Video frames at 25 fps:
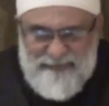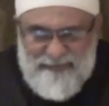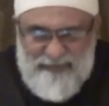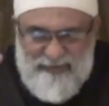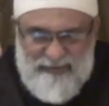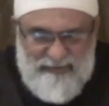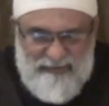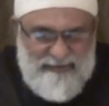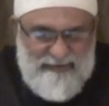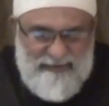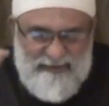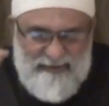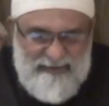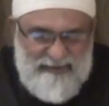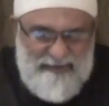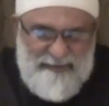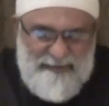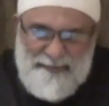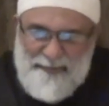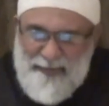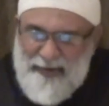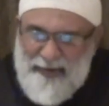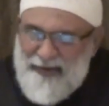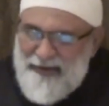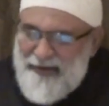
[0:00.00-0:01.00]
that's
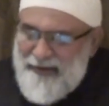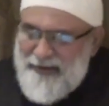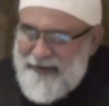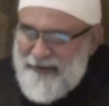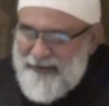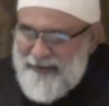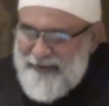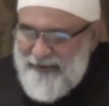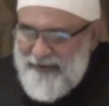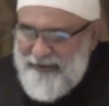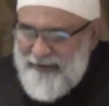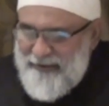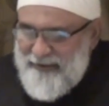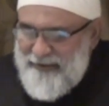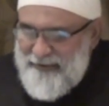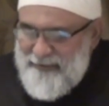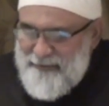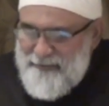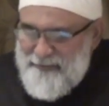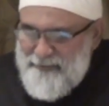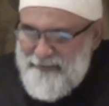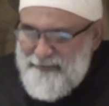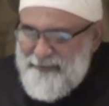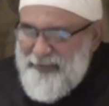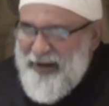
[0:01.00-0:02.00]
just spinning
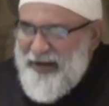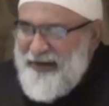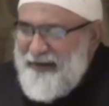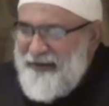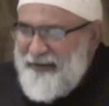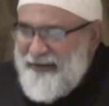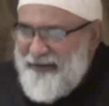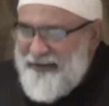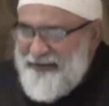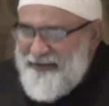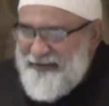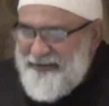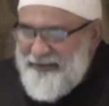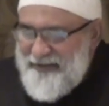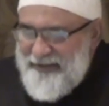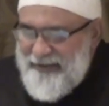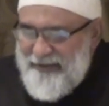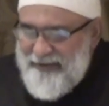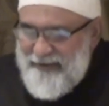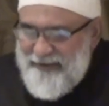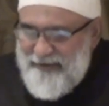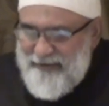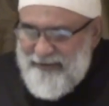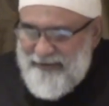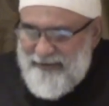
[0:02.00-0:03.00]

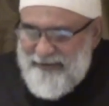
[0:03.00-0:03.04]
mindlessly